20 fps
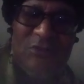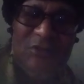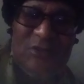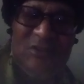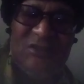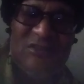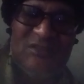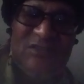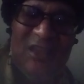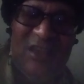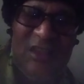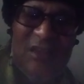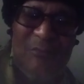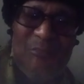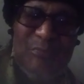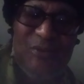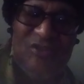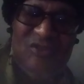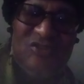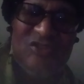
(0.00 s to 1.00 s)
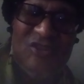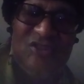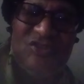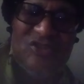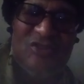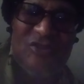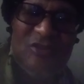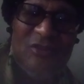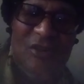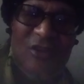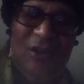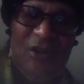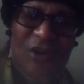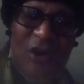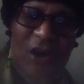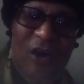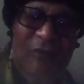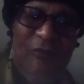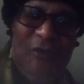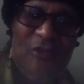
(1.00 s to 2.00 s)
to stay in position
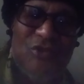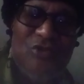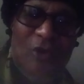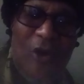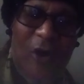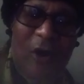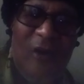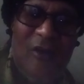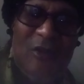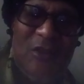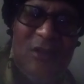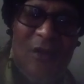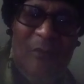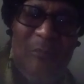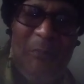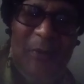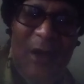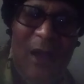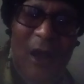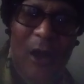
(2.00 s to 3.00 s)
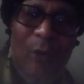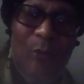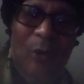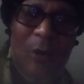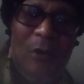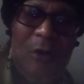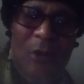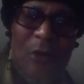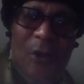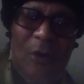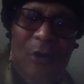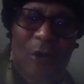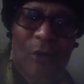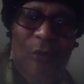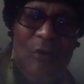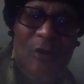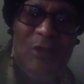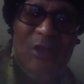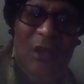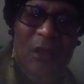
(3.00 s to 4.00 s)
of authority, of power,
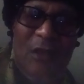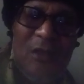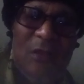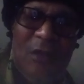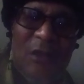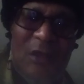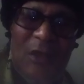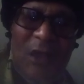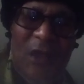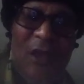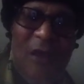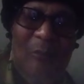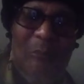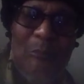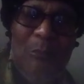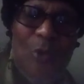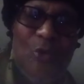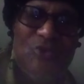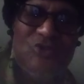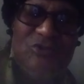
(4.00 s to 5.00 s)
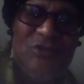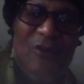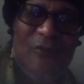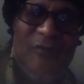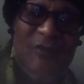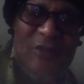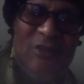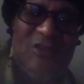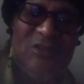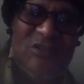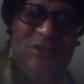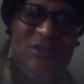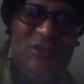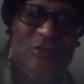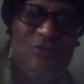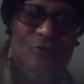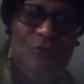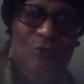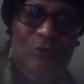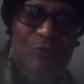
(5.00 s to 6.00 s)
okay? And most of it is
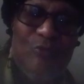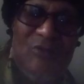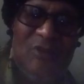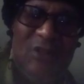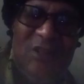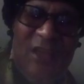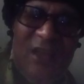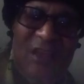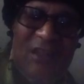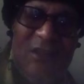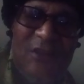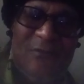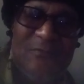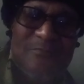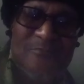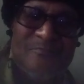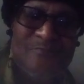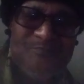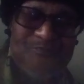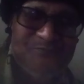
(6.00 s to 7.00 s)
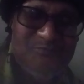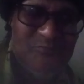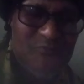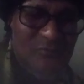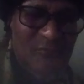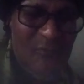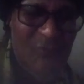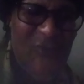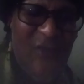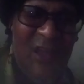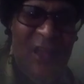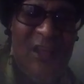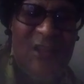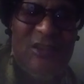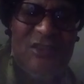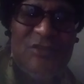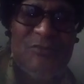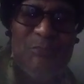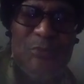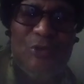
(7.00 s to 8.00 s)
ego-related.
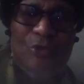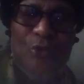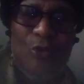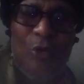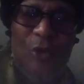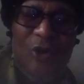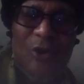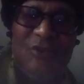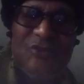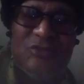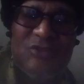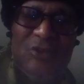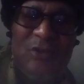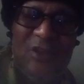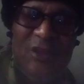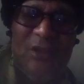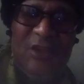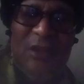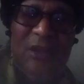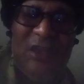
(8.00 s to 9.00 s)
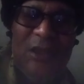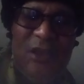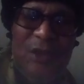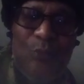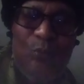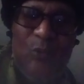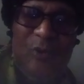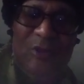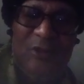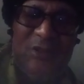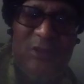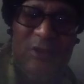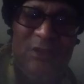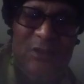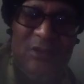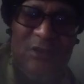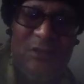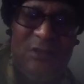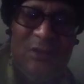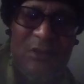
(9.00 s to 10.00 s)
And it's because
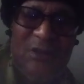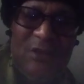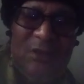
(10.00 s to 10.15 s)
inwardly,